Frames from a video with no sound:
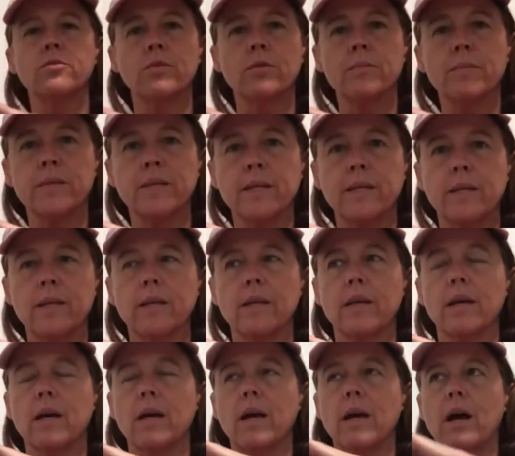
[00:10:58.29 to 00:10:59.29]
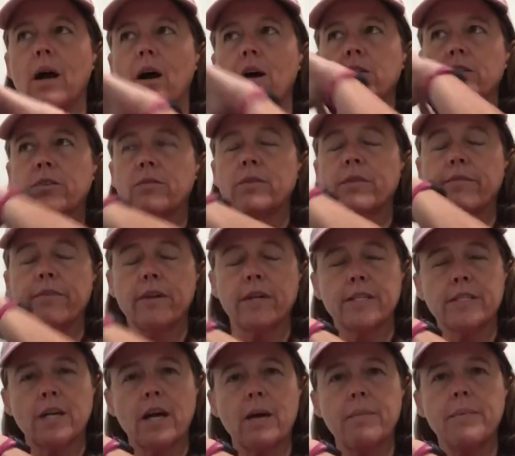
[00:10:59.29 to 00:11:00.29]
normally, also on the very
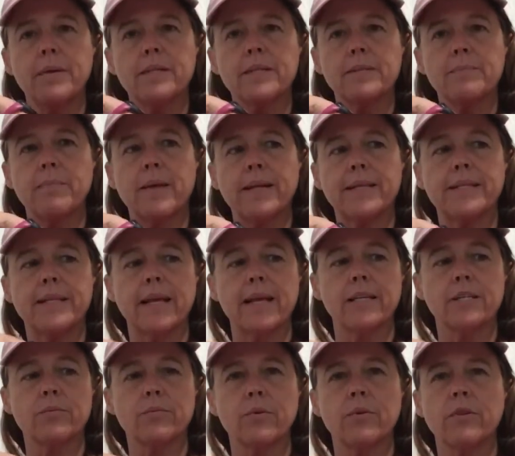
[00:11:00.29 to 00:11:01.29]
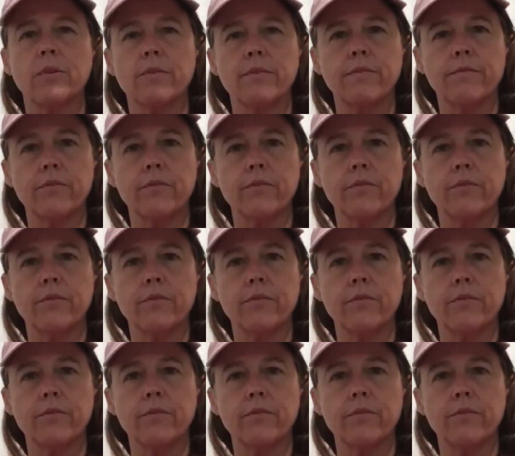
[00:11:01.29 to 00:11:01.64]
top is my day's worth of